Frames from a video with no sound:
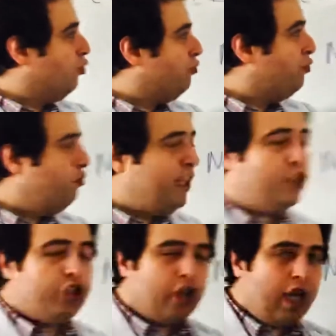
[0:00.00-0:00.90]

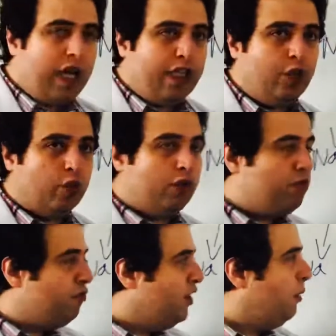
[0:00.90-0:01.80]
which ion
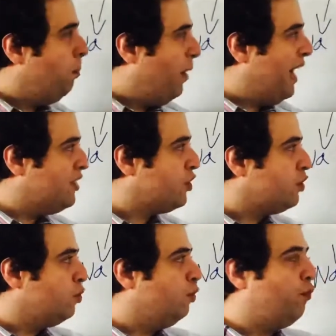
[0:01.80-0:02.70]
will pass
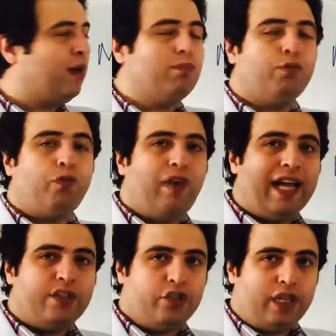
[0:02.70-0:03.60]
through from
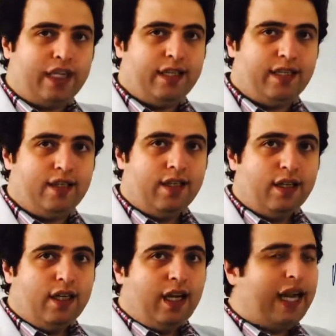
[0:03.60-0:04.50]
fast channel
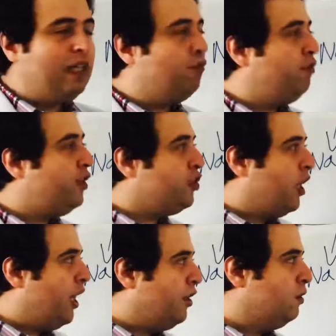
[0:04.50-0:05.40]
and which
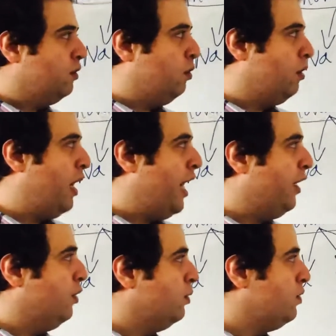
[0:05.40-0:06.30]
ion or
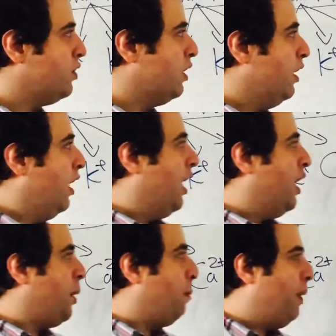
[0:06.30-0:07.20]
ions
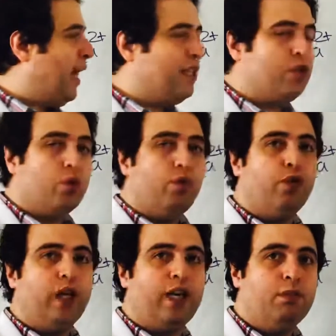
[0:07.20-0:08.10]
are passed through
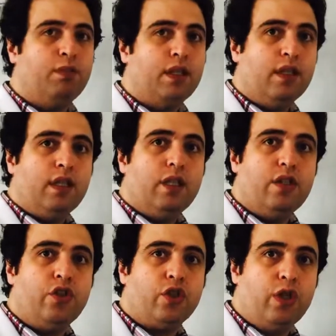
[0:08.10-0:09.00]
from
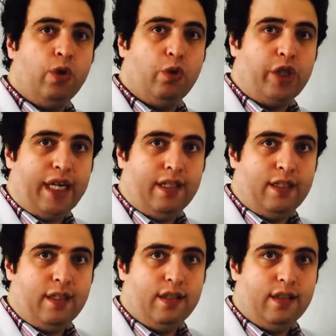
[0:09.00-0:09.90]
slow channel.
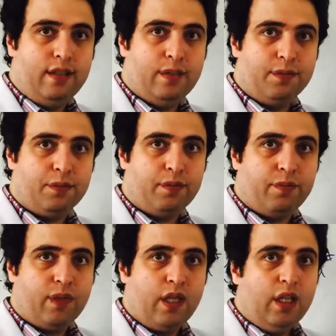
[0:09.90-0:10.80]

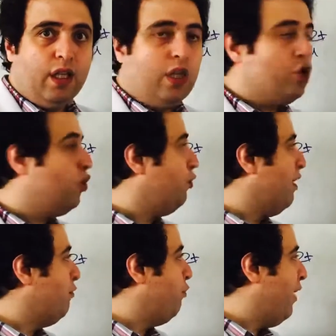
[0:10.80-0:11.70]
So from
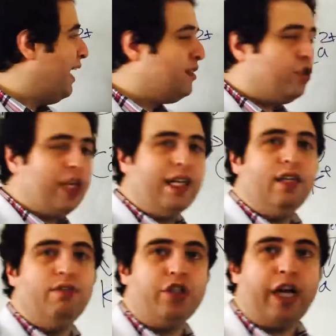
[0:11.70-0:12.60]
fast channel,
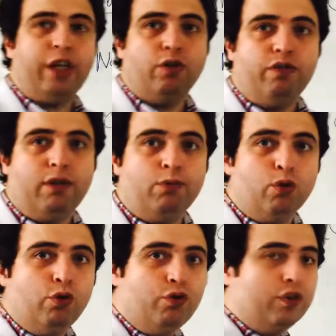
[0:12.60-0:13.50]
which ion will
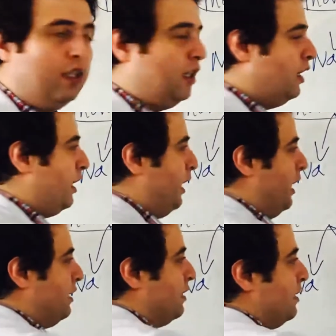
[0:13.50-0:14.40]
move?
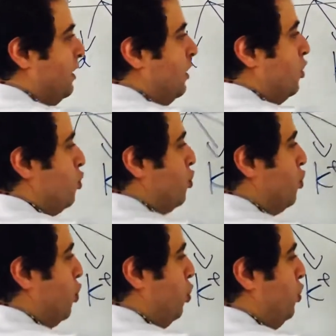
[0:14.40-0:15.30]
It's
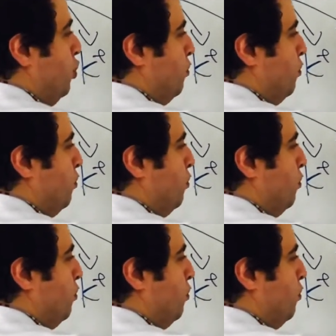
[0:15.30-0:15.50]
sodium.